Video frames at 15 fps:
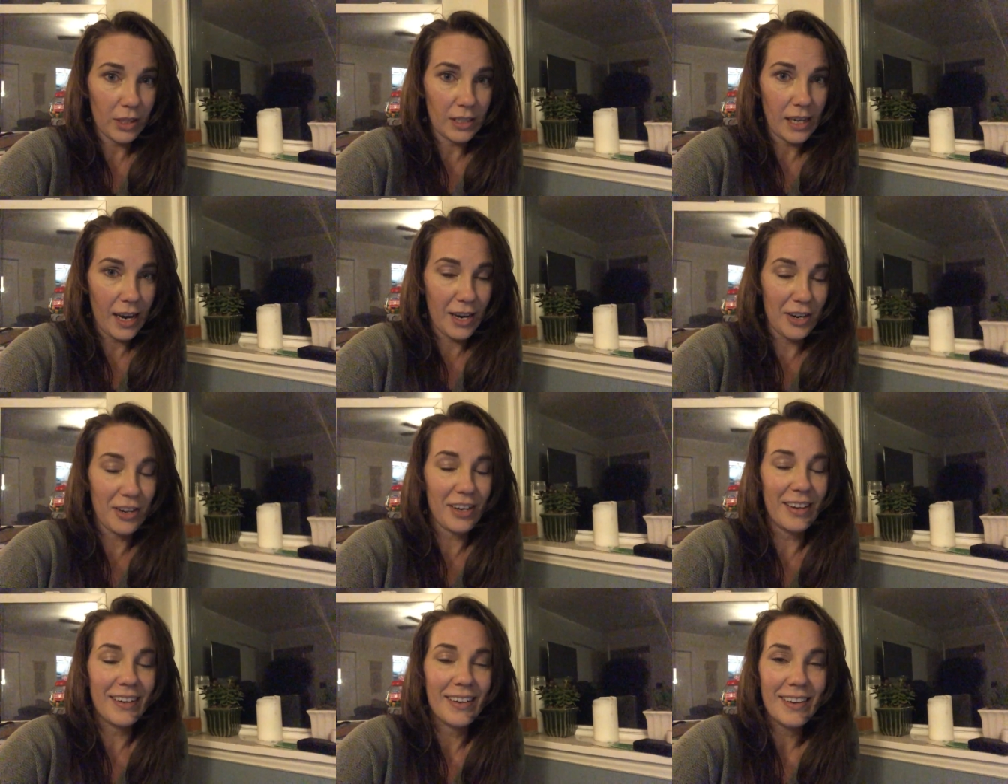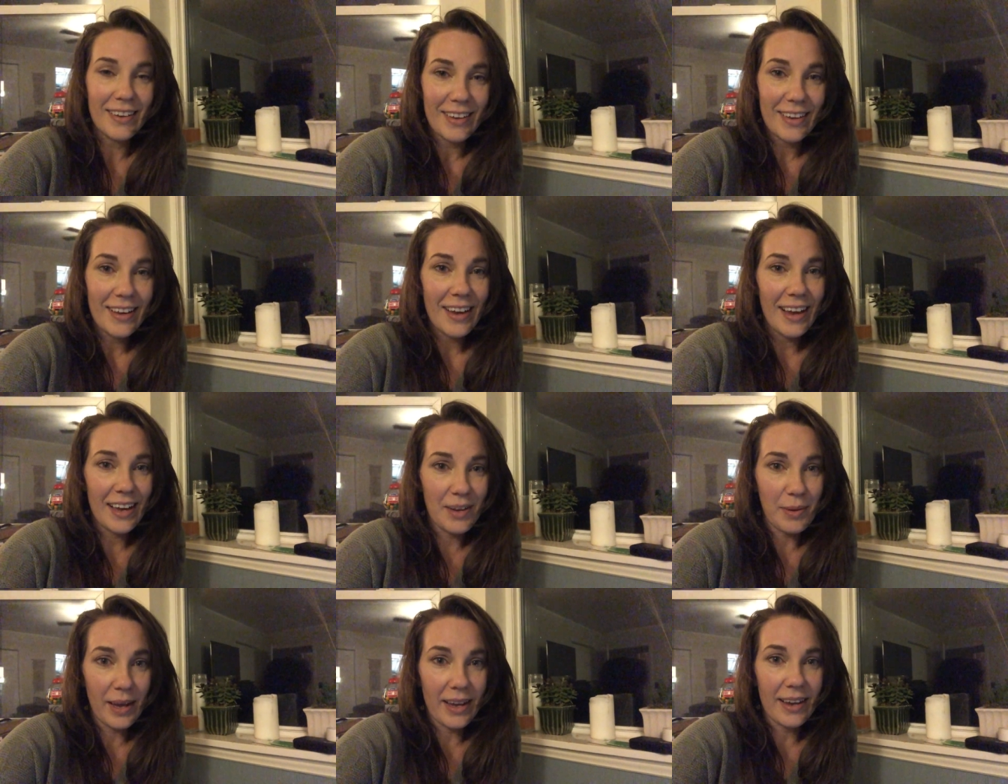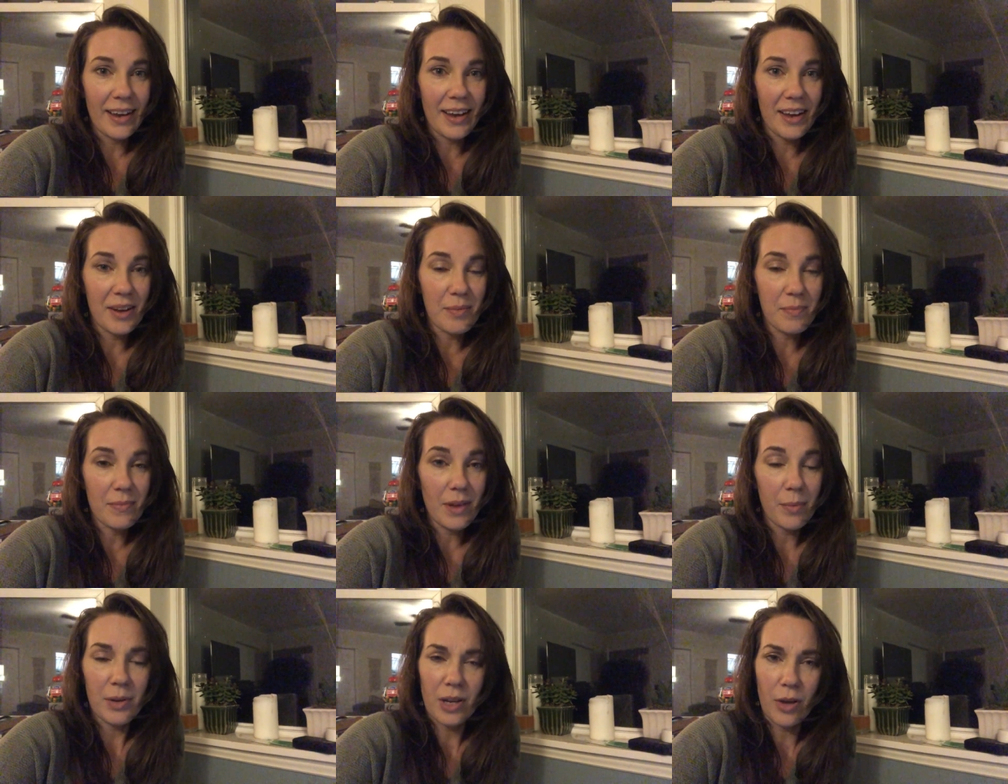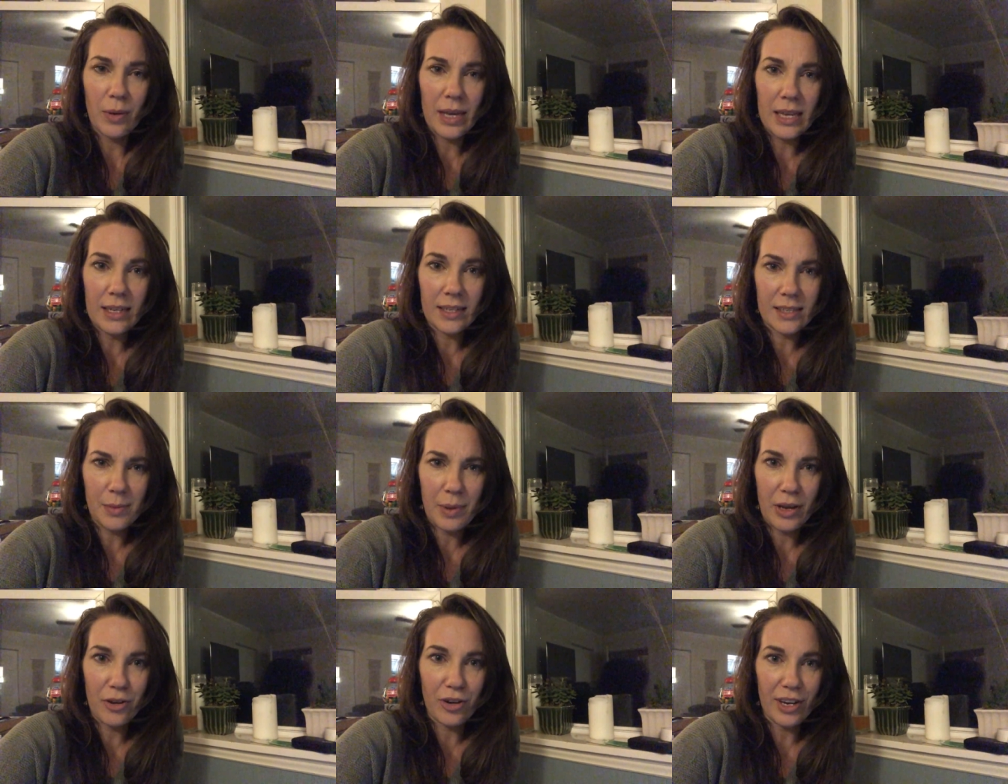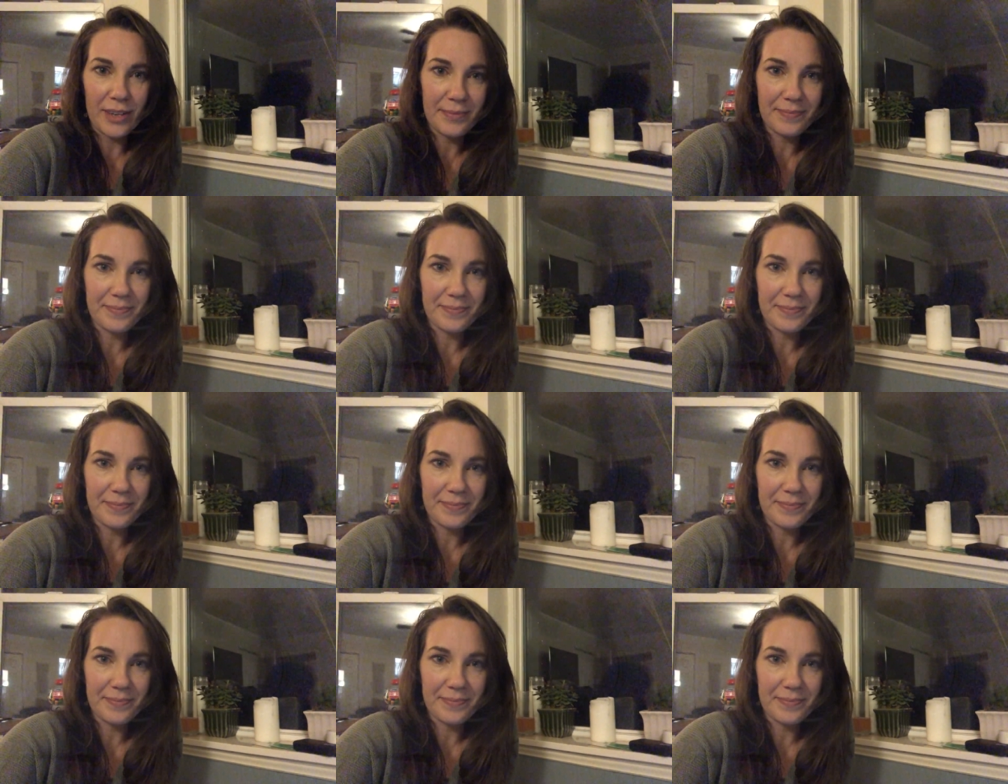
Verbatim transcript: tired. anyway, um, I'm going to go eat because I'm hungry.